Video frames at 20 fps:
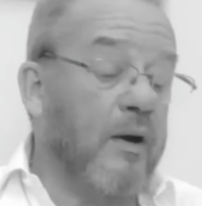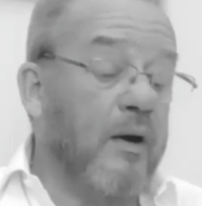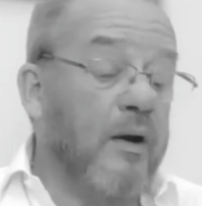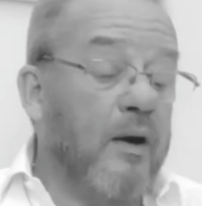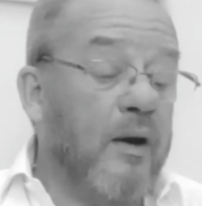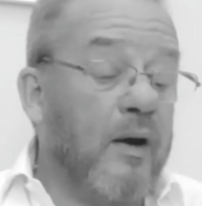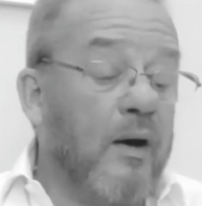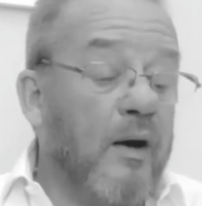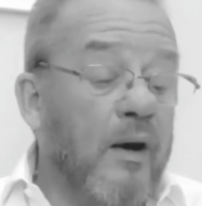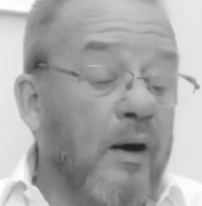
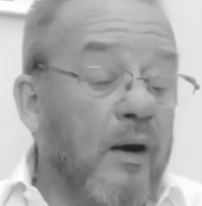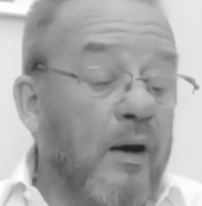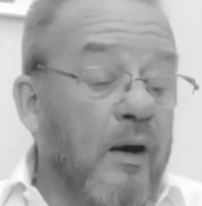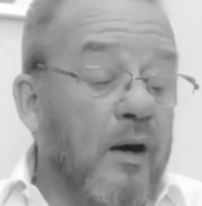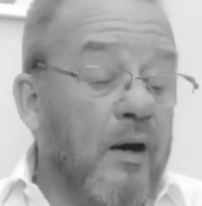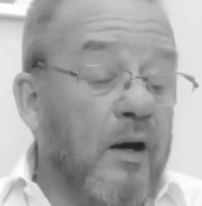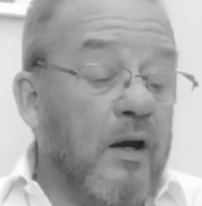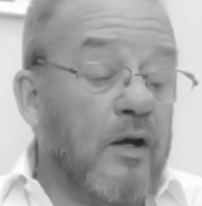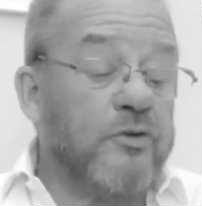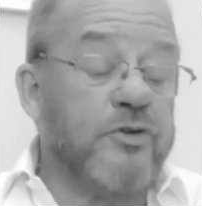
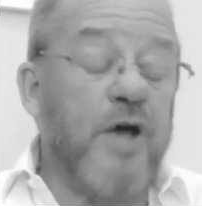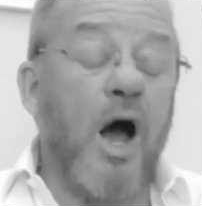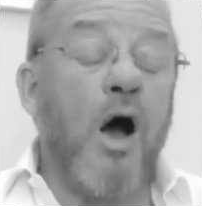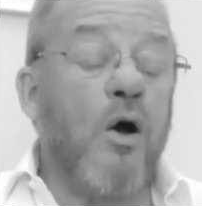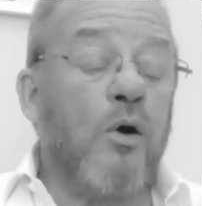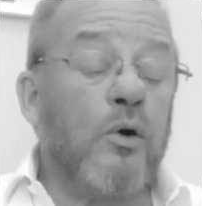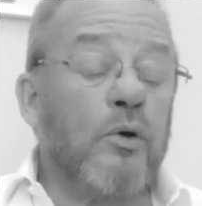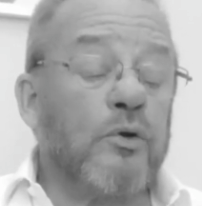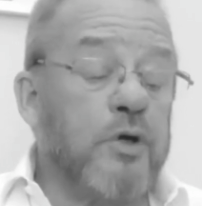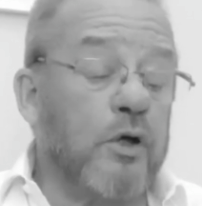
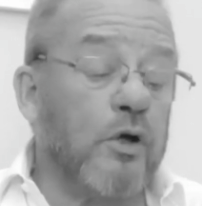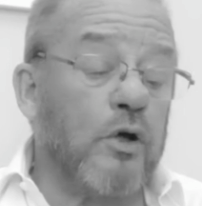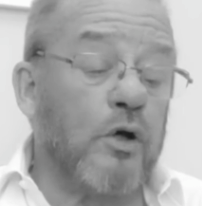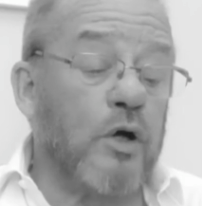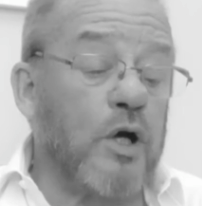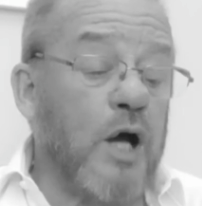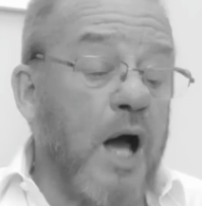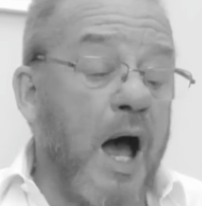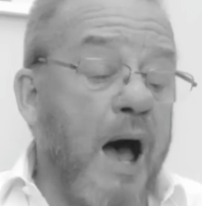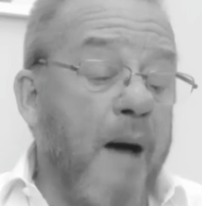Don't
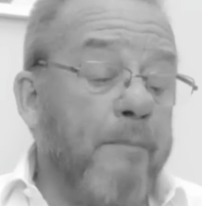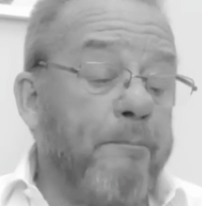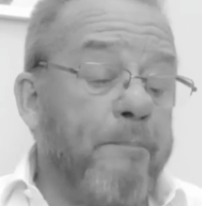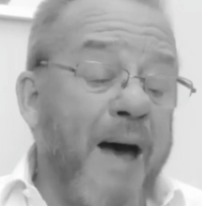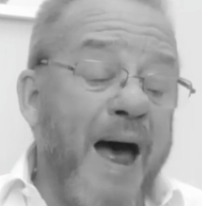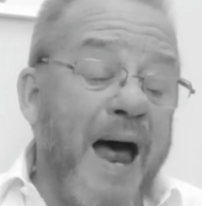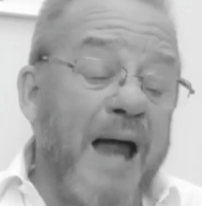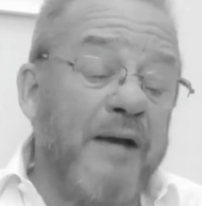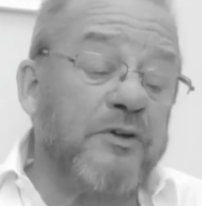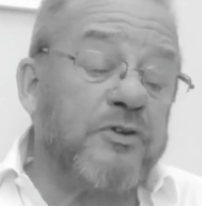look up
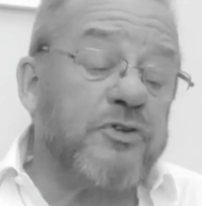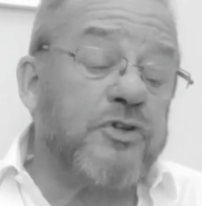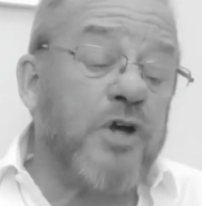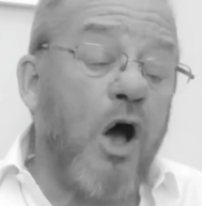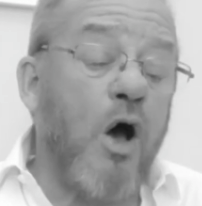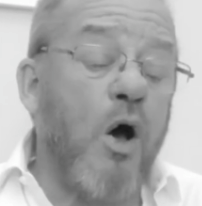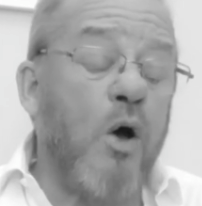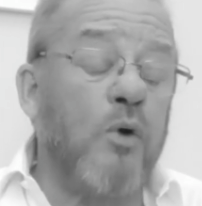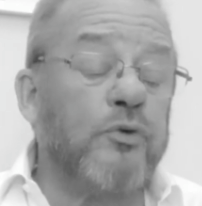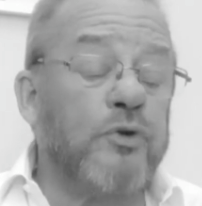and
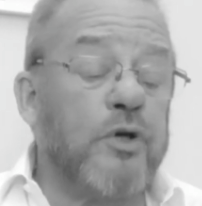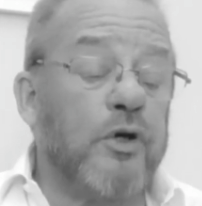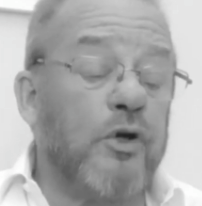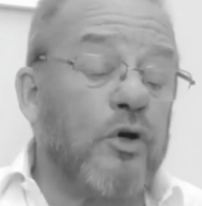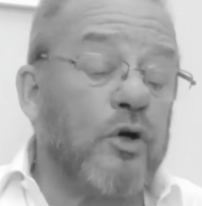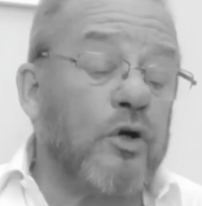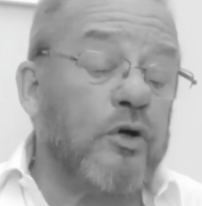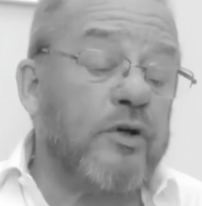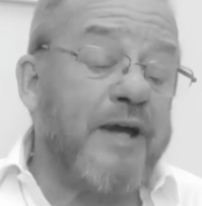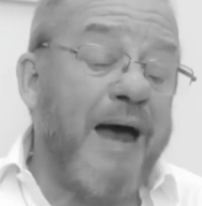don't
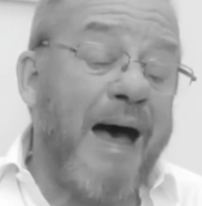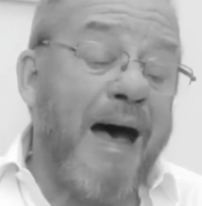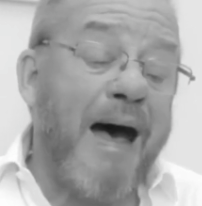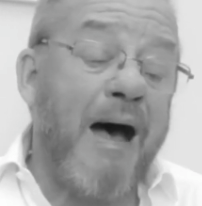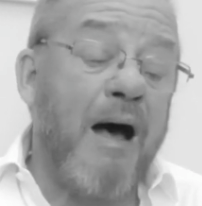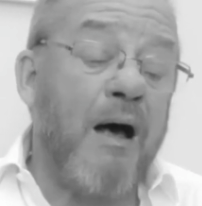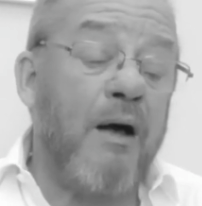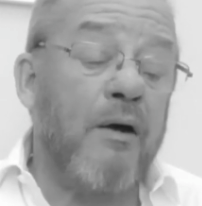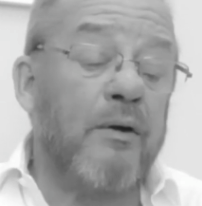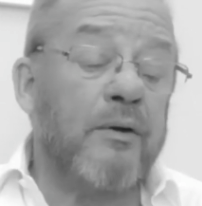look
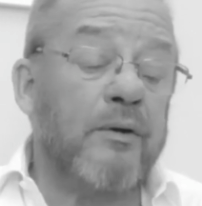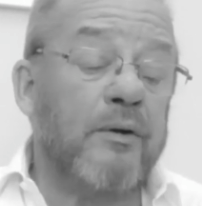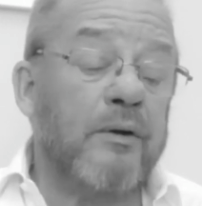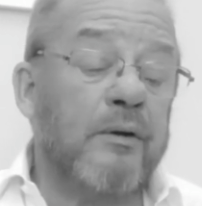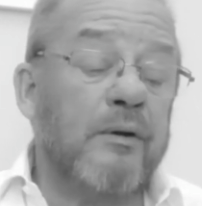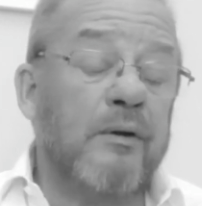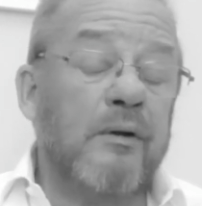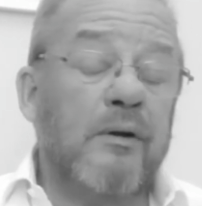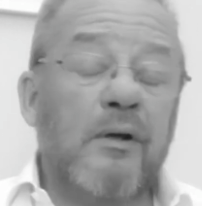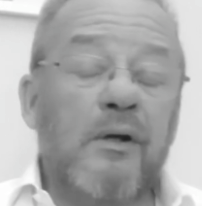down.
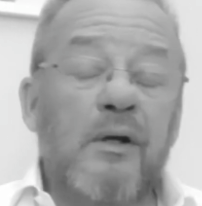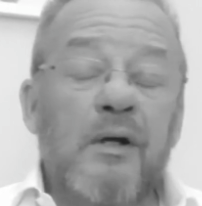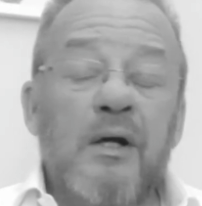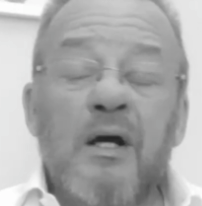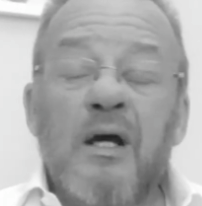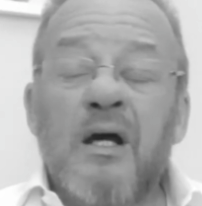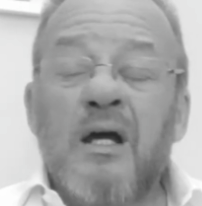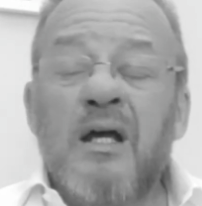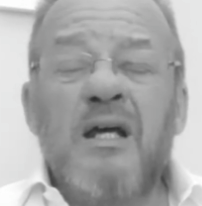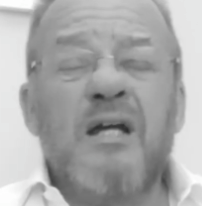
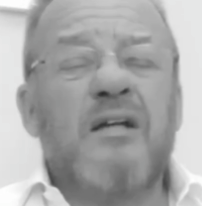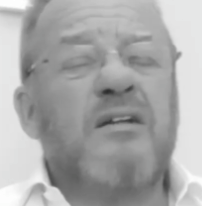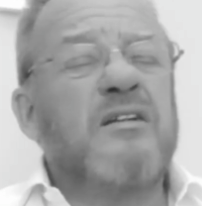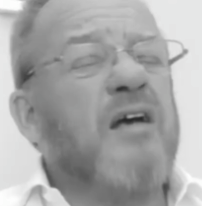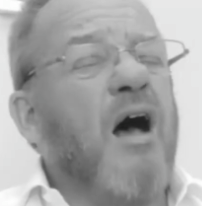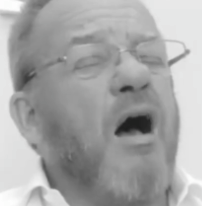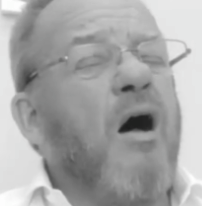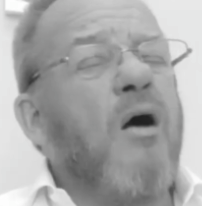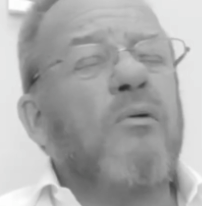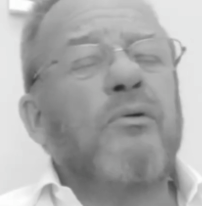You
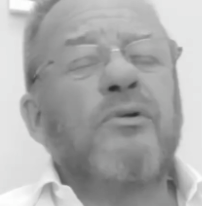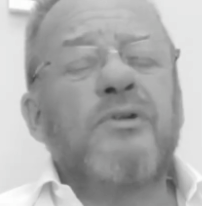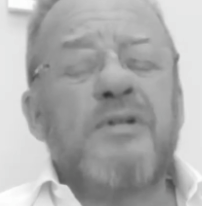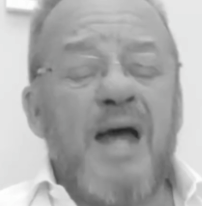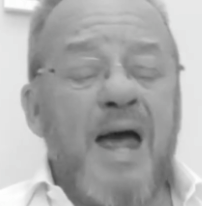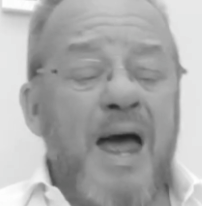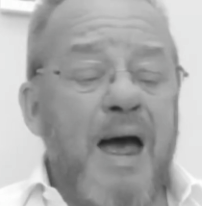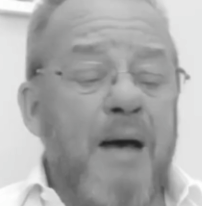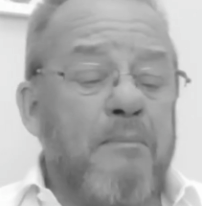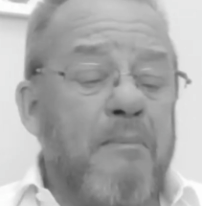don't
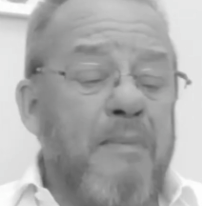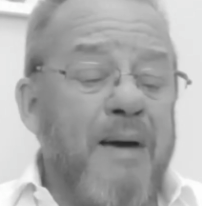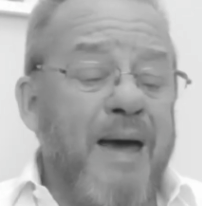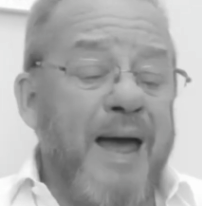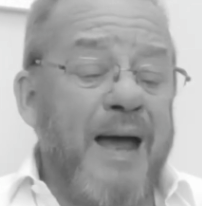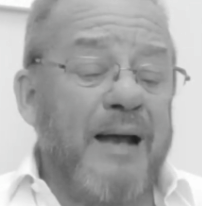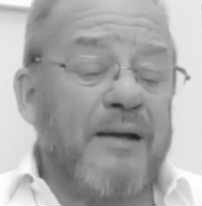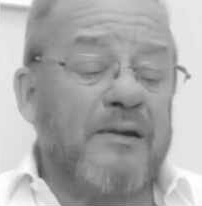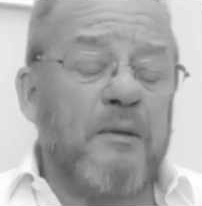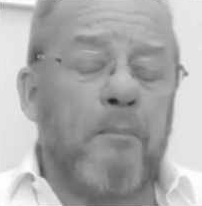dare
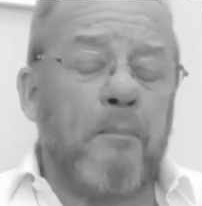make the